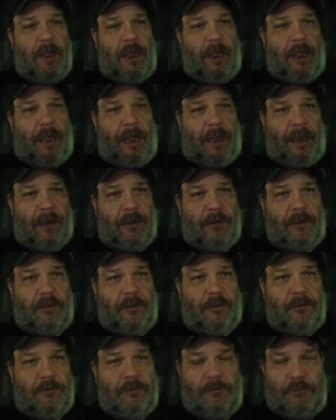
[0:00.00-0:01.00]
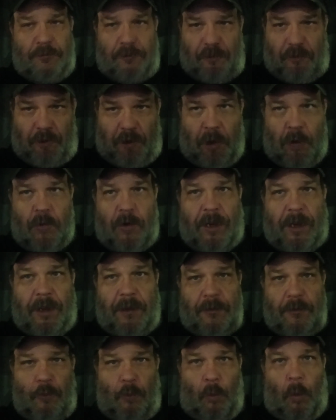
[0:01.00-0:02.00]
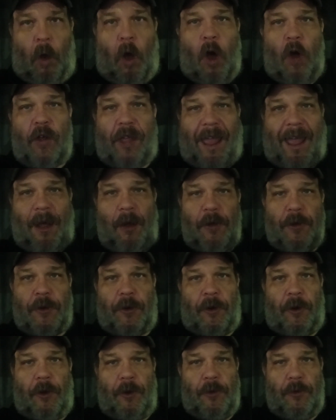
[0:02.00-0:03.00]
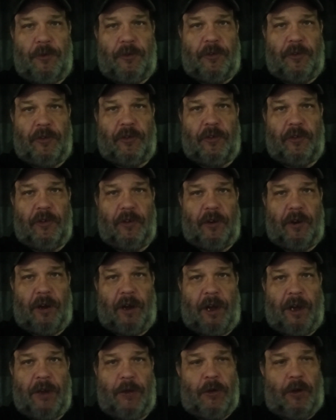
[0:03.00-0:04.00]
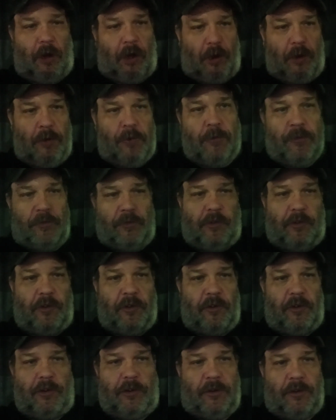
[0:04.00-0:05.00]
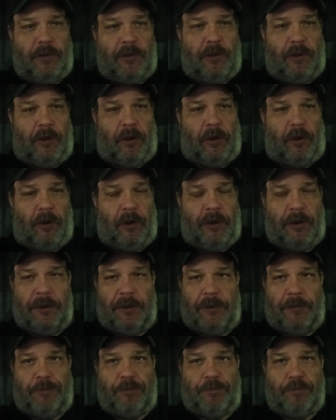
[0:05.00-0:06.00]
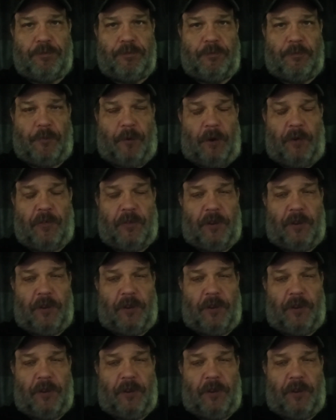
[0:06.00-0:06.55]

and slowly walk out your hoses. All right, you'll close your first